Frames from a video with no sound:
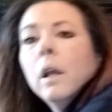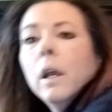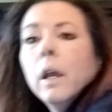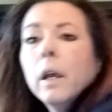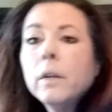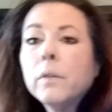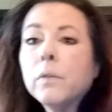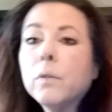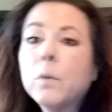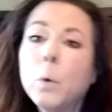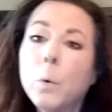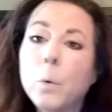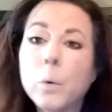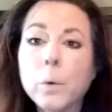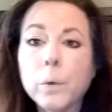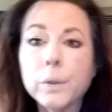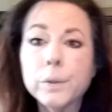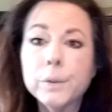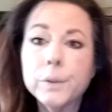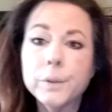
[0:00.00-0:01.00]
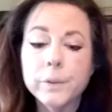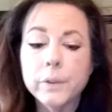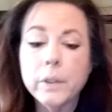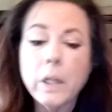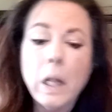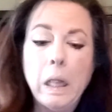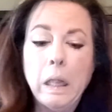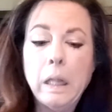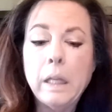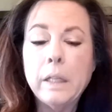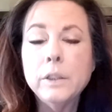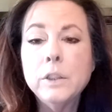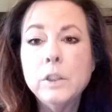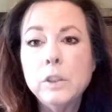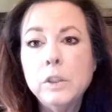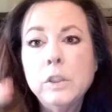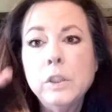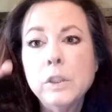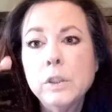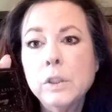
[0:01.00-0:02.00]
And of course,
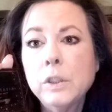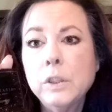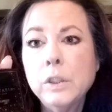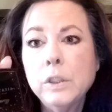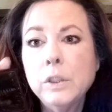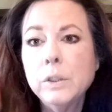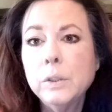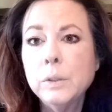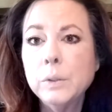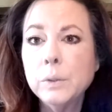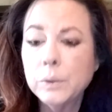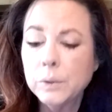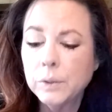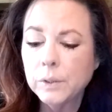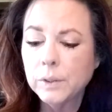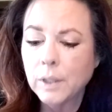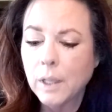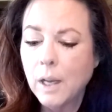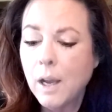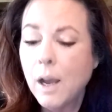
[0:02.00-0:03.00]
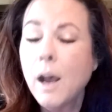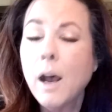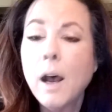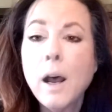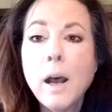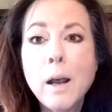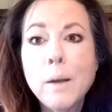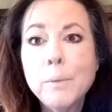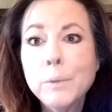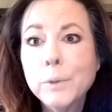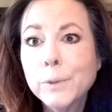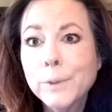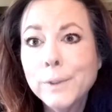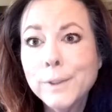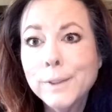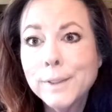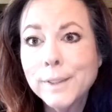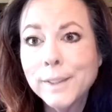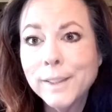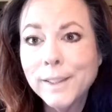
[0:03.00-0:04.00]
let's just use
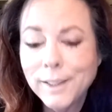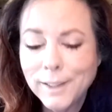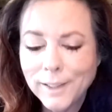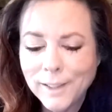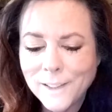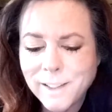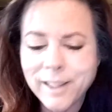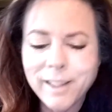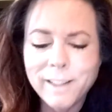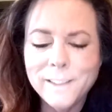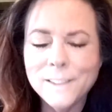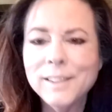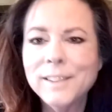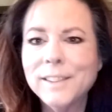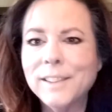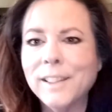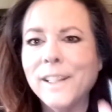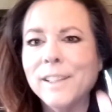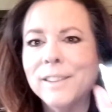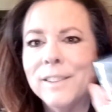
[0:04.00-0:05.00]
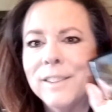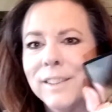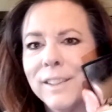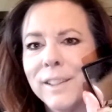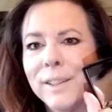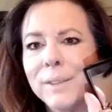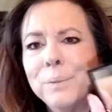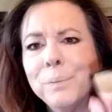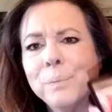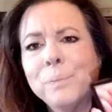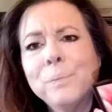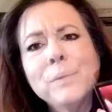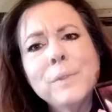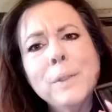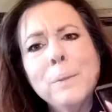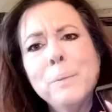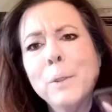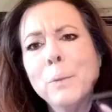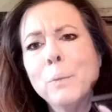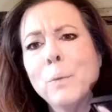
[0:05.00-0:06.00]
Amrezy Anastasia.
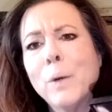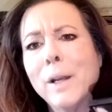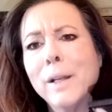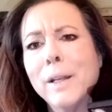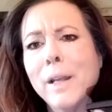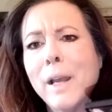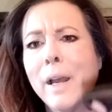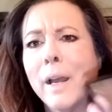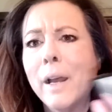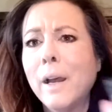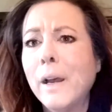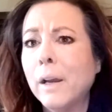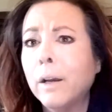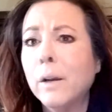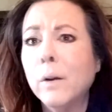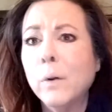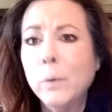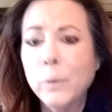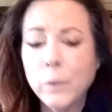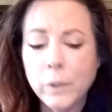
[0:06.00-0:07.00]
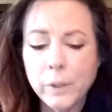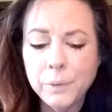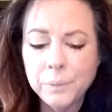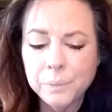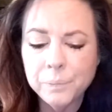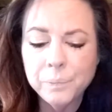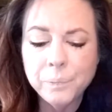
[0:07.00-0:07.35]
I mean, why not? I own it.